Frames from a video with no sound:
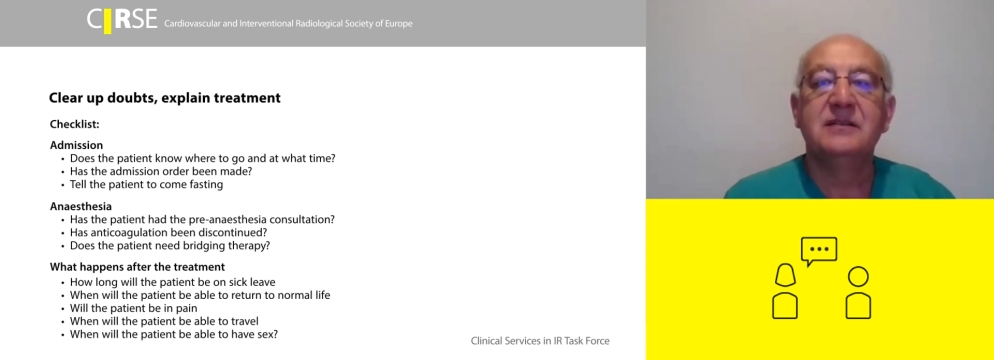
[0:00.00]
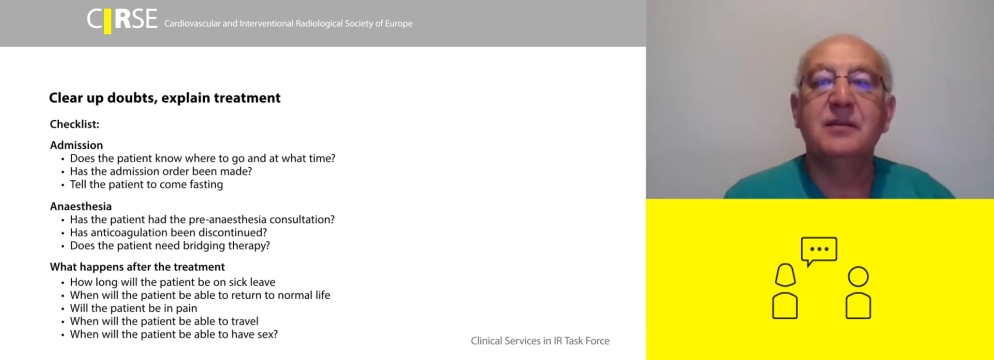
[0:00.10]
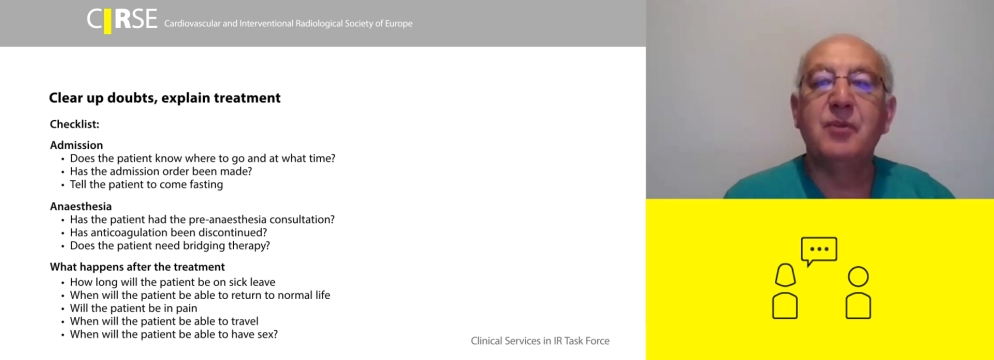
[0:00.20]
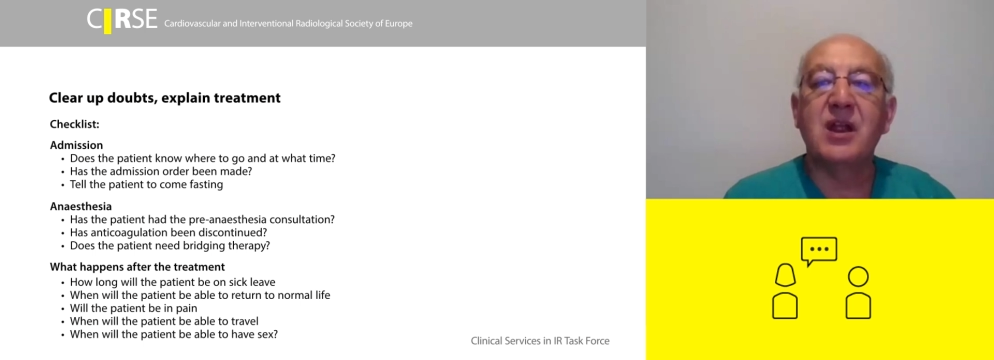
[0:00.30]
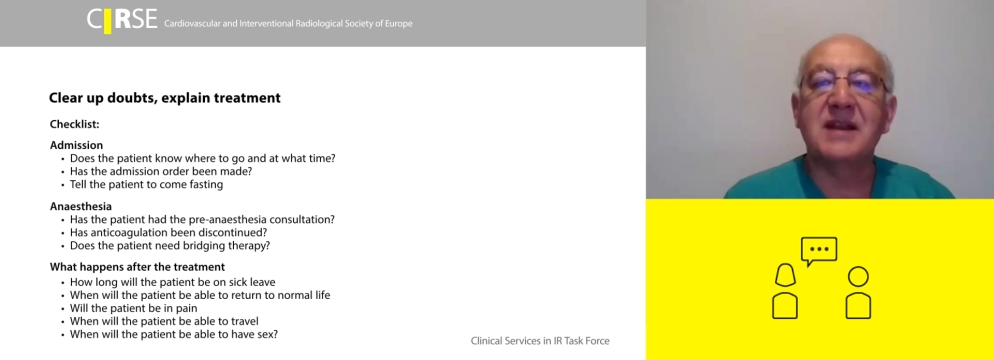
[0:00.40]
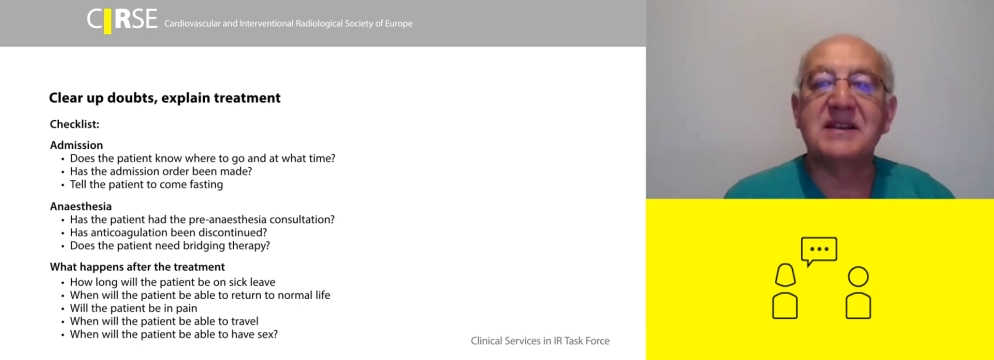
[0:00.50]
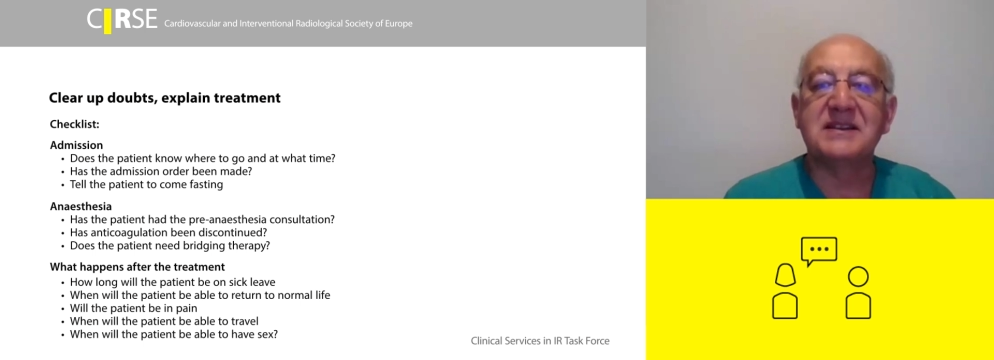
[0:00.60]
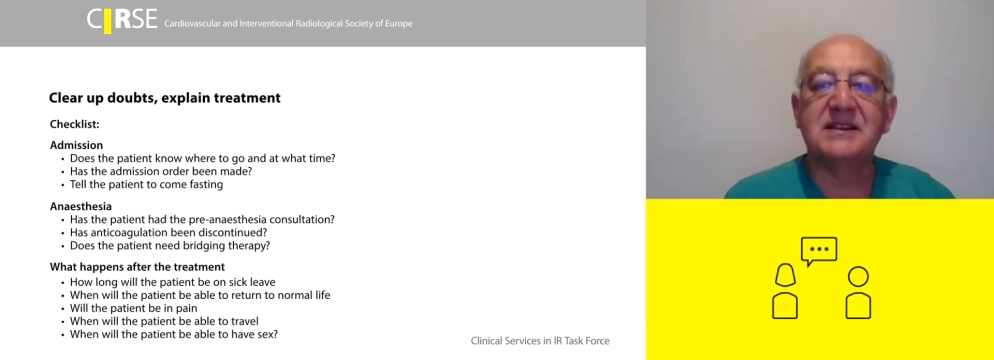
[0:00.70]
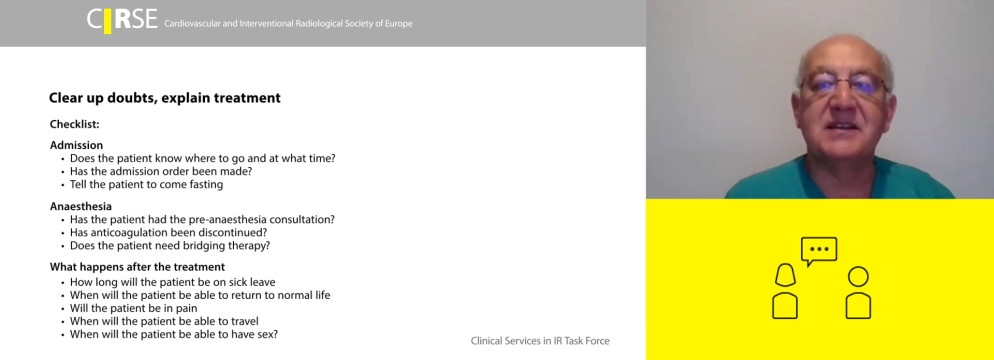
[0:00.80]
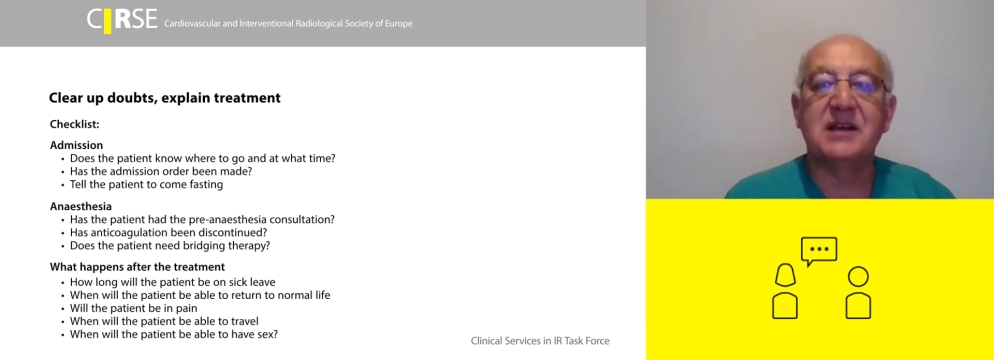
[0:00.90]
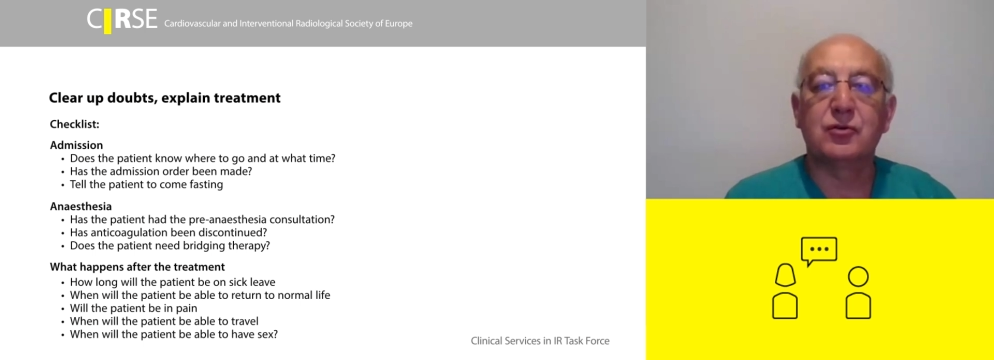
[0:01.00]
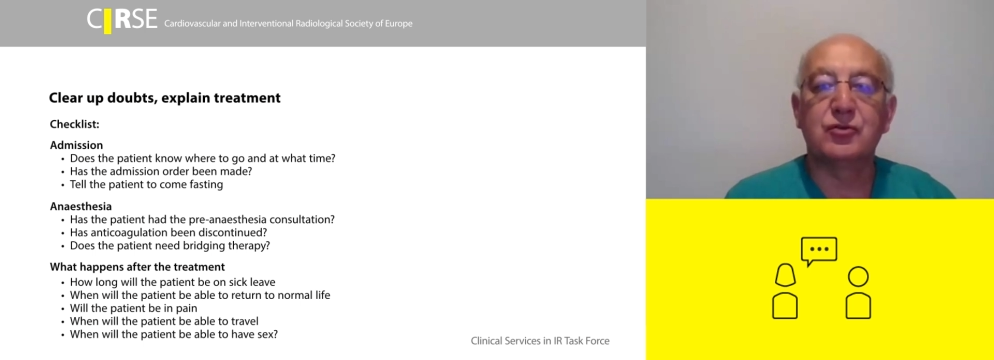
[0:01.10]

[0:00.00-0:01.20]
the pre-anesthesia